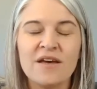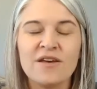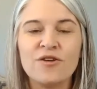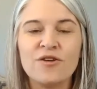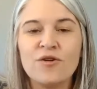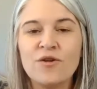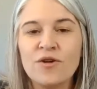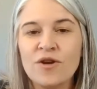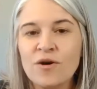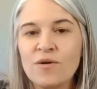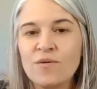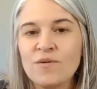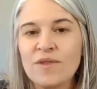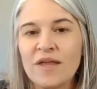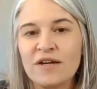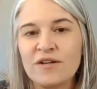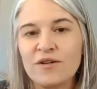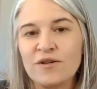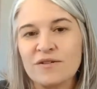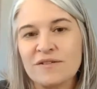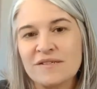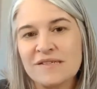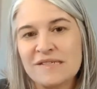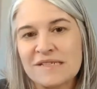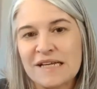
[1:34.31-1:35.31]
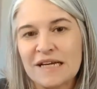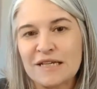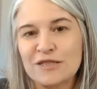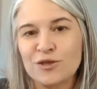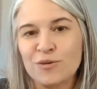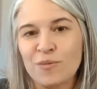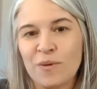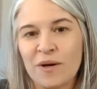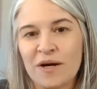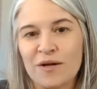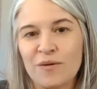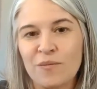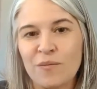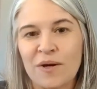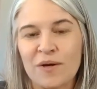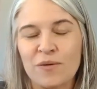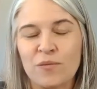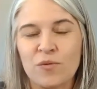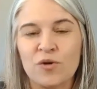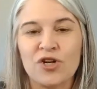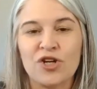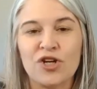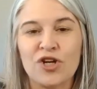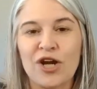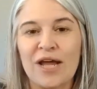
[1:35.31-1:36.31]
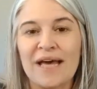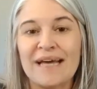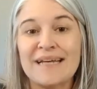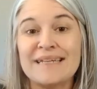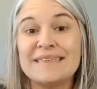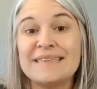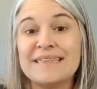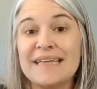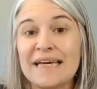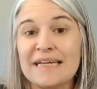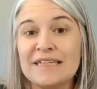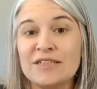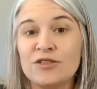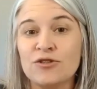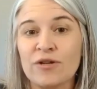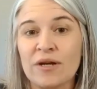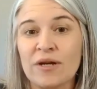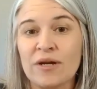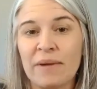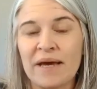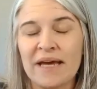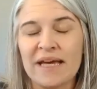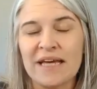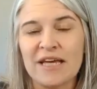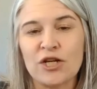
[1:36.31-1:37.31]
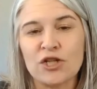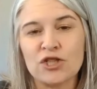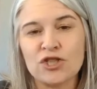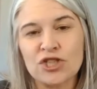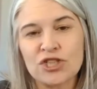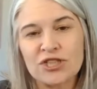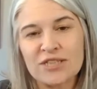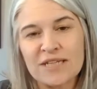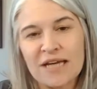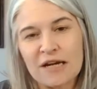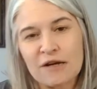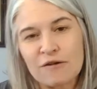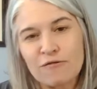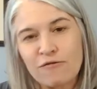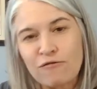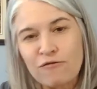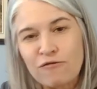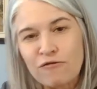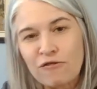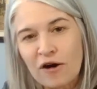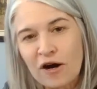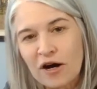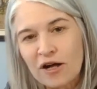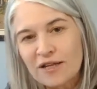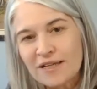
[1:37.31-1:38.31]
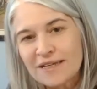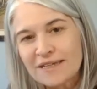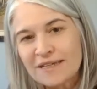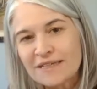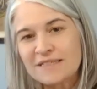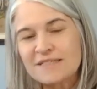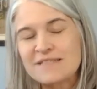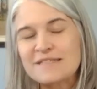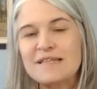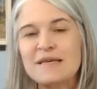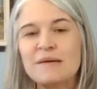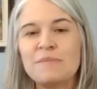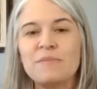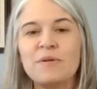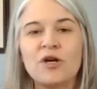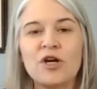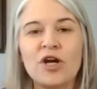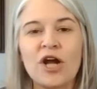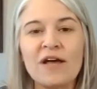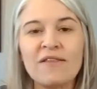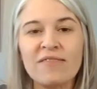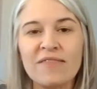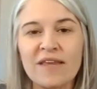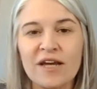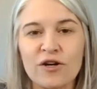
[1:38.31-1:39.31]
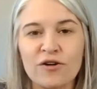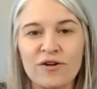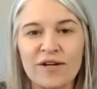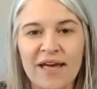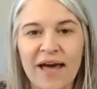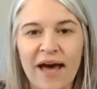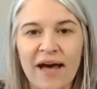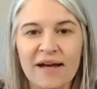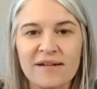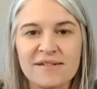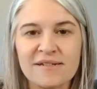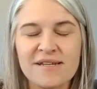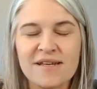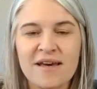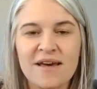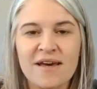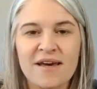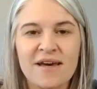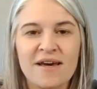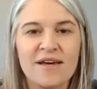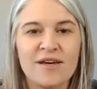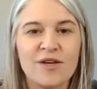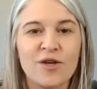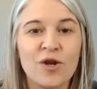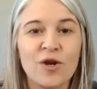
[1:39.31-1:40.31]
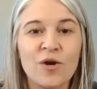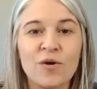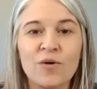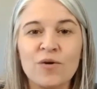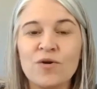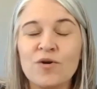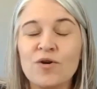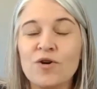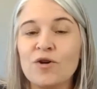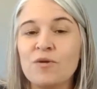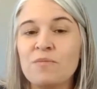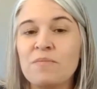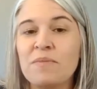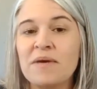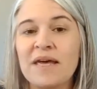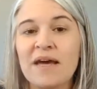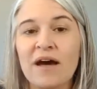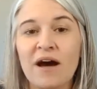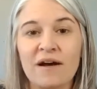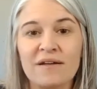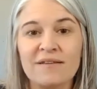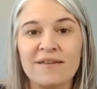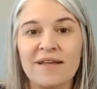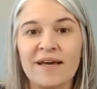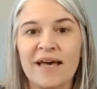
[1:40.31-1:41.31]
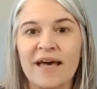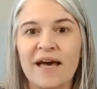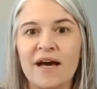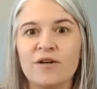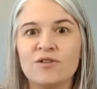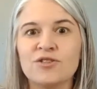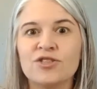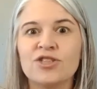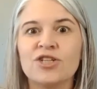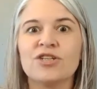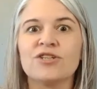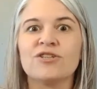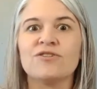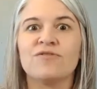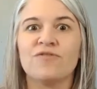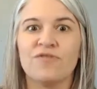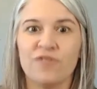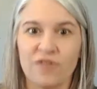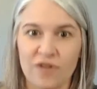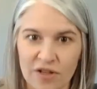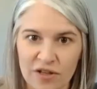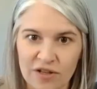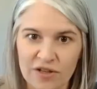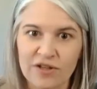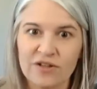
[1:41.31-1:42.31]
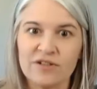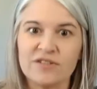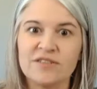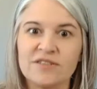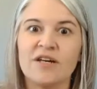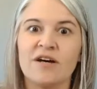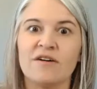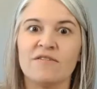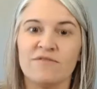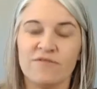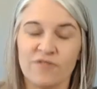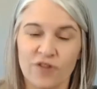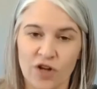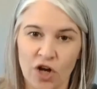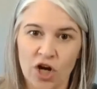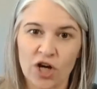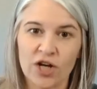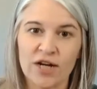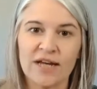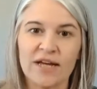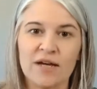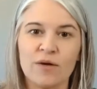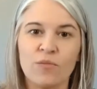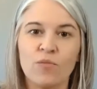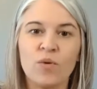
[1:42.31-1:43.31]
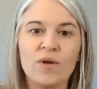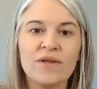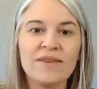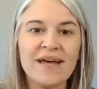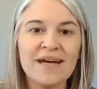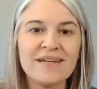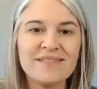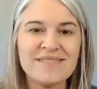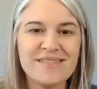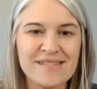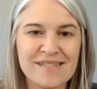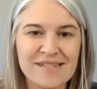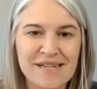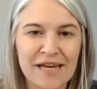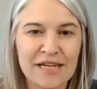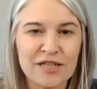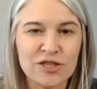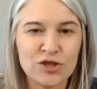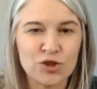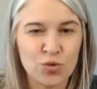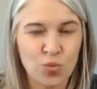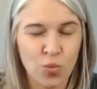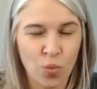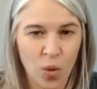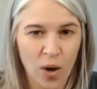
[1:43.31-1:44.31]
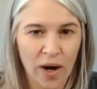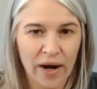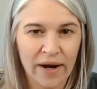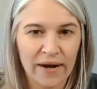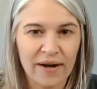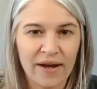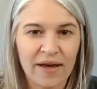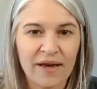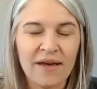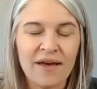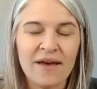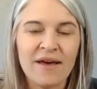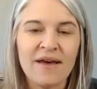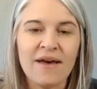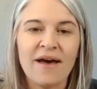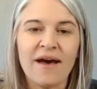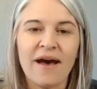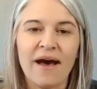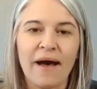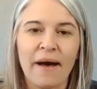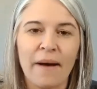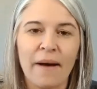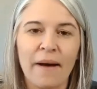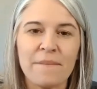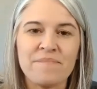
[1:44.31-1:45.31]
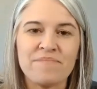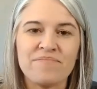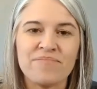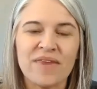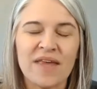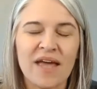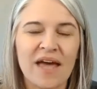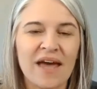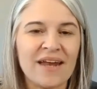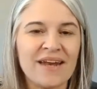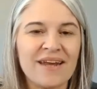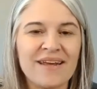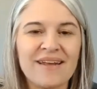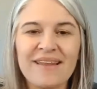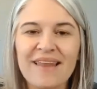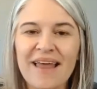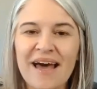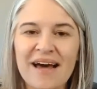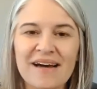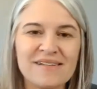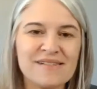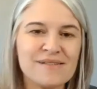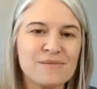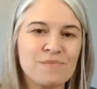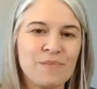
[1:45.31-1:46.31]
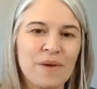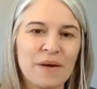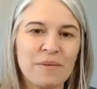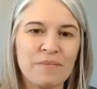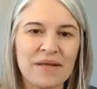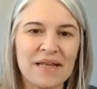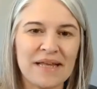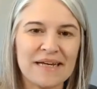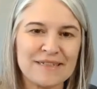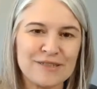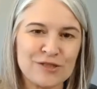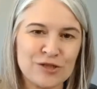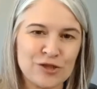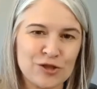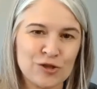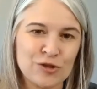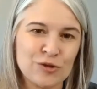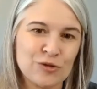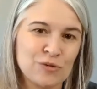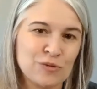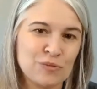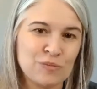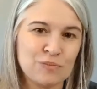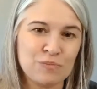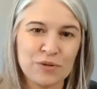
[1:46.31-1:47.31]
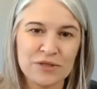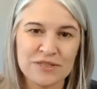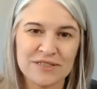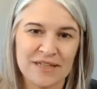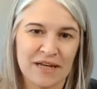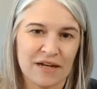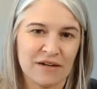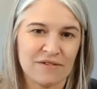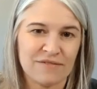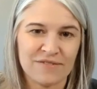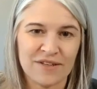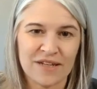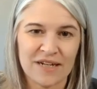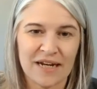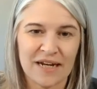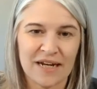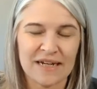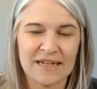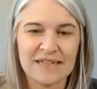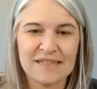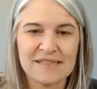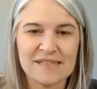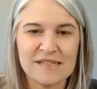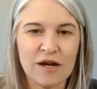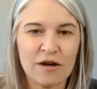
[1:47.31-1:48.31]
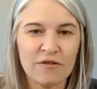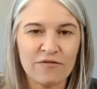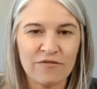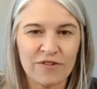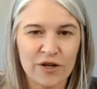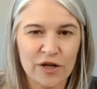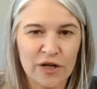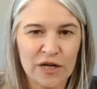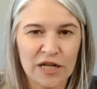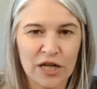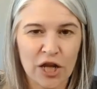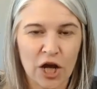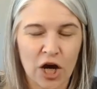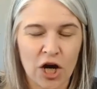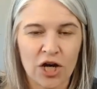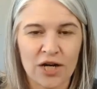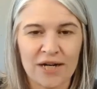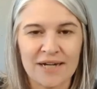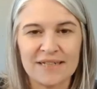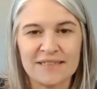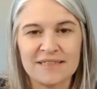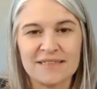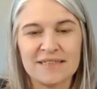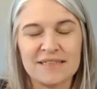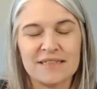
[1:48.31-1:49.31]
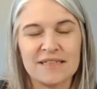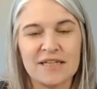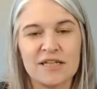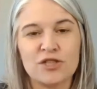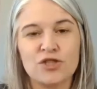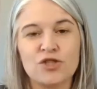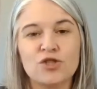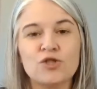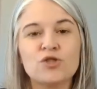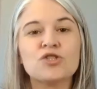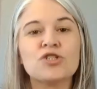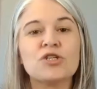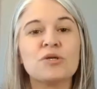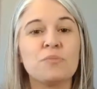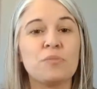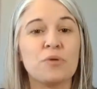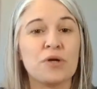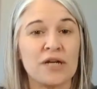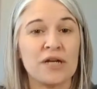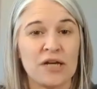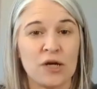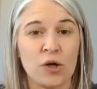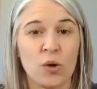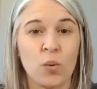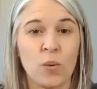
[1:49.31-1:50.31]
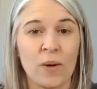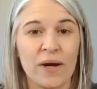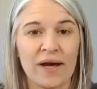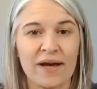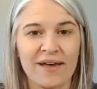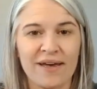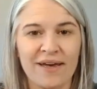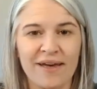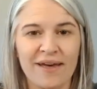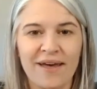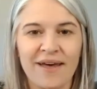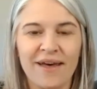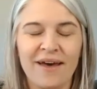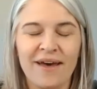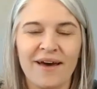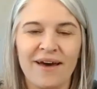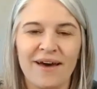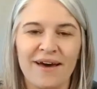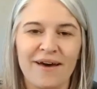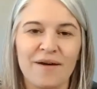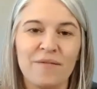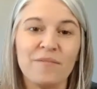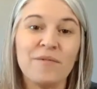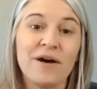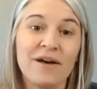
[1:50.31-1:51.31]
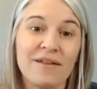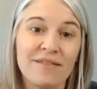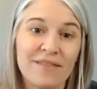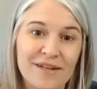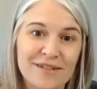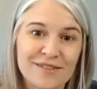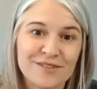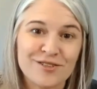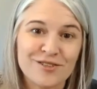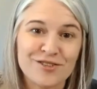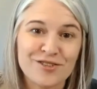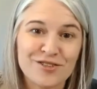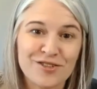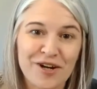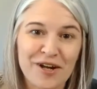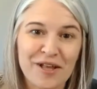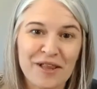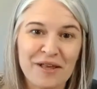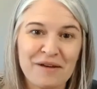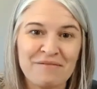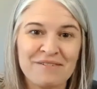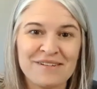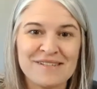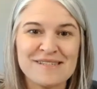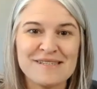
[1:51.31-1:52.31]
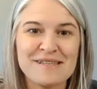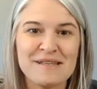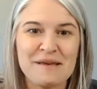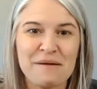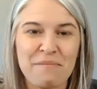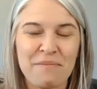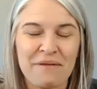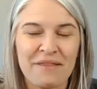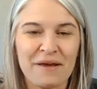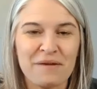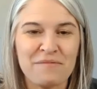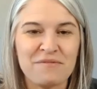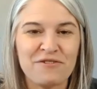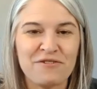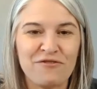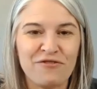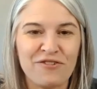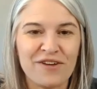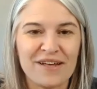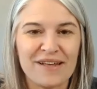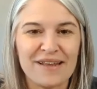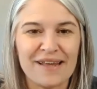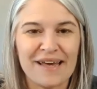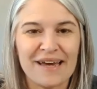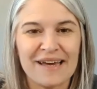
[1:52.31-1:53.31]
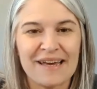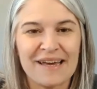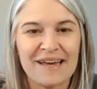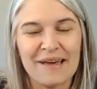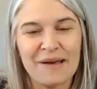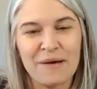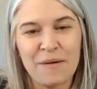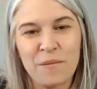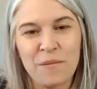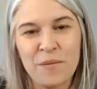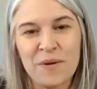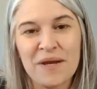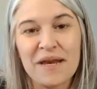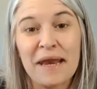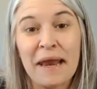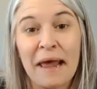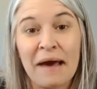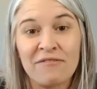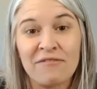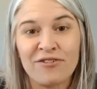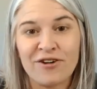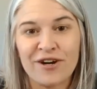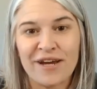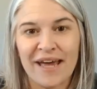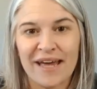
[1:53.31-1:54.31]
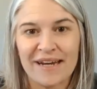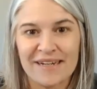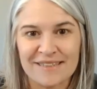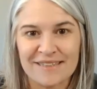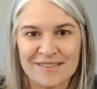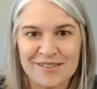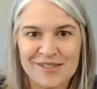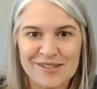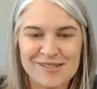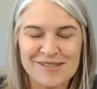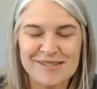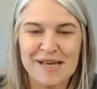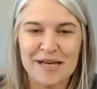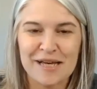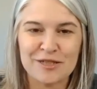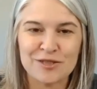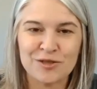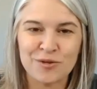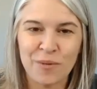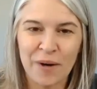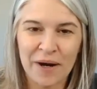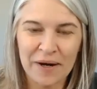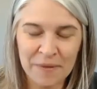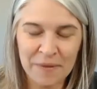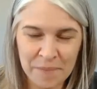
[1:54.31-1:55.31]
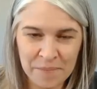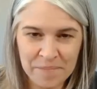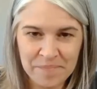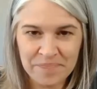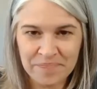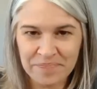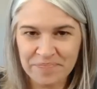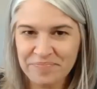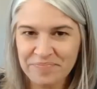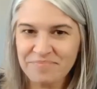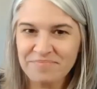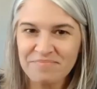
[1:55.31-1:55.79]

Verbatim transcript: You know that you're in stage one when you're like daydreaming, you're just kind of falling asleep. You're not there yet. You know, you could be on the couch and you feel yourself nodding. Well, that's stage one. Um, and it lasts maybe like 2% of the night. It's not very long, it's usually pretty quick um, unless you're struggling with sleep. And then we feel like we never get into stage one.